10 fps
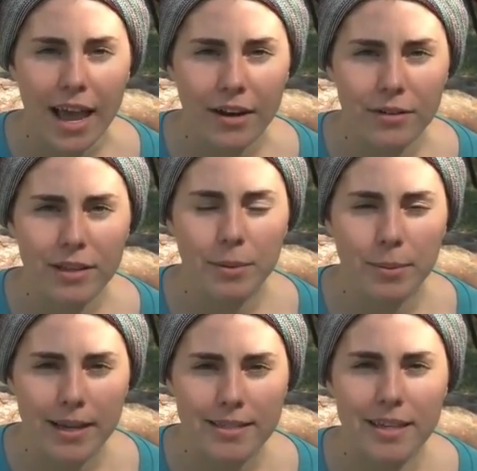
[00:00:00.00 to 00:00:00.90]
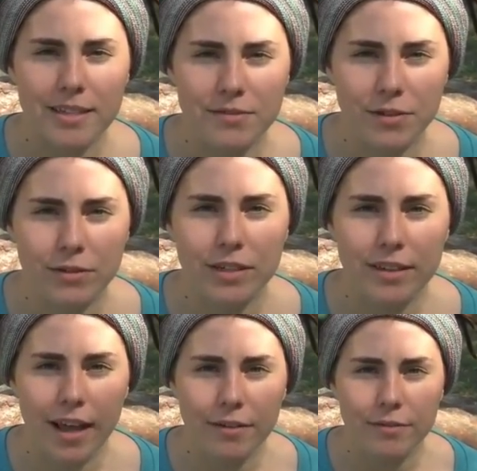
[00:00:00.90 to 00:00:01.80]
and it really prepares us for
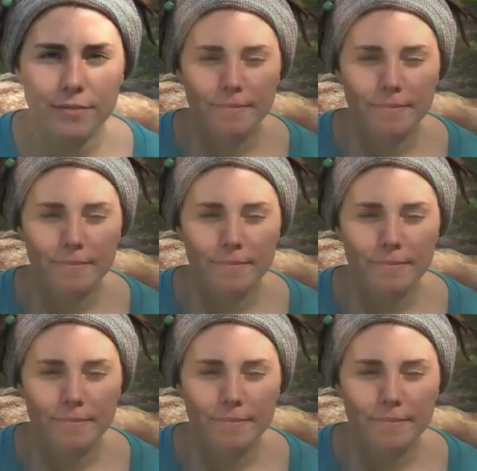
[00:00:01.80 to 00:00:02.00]
real life.